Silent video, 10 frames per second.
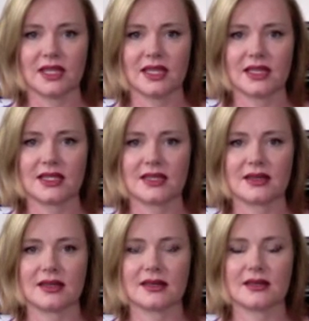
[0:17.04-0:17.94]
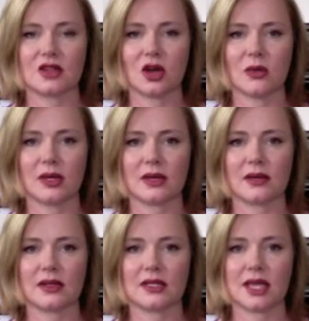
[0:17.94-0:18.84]
This is a topic
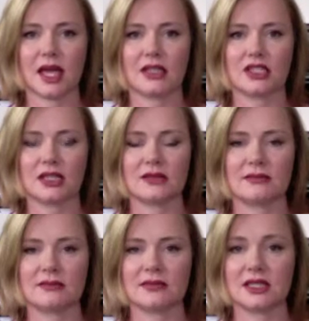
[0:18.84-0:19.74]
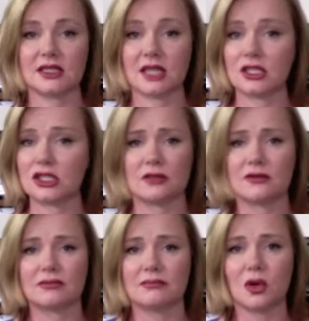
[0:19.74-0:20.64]
that's catching the attention
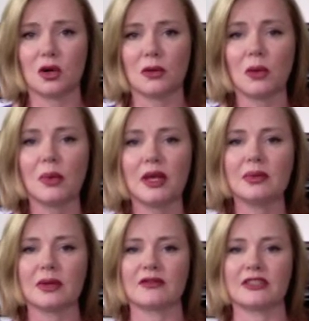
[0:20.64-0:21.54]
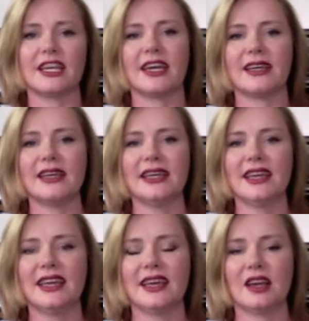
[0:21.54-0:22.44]
of more and more people every day,
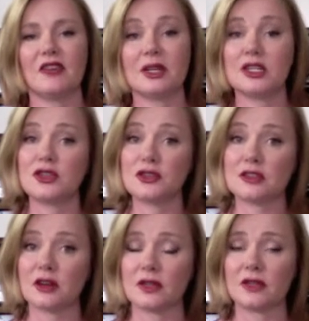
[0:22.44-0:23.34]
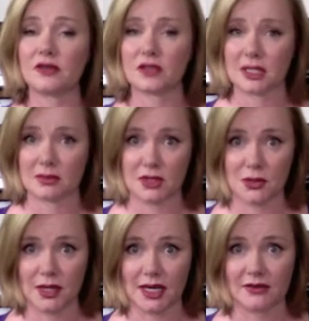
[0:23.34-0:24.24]
and I've been a student of it for some
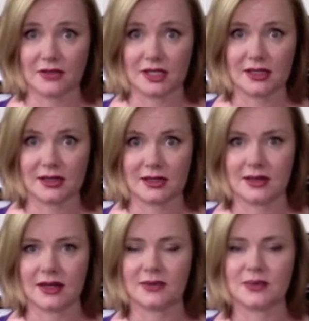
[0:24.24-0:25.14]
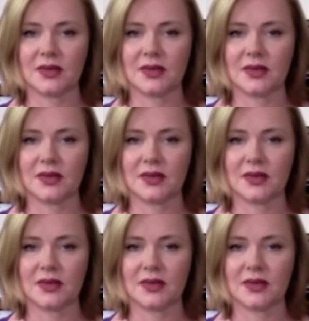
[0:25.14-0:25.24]
2.5 years now.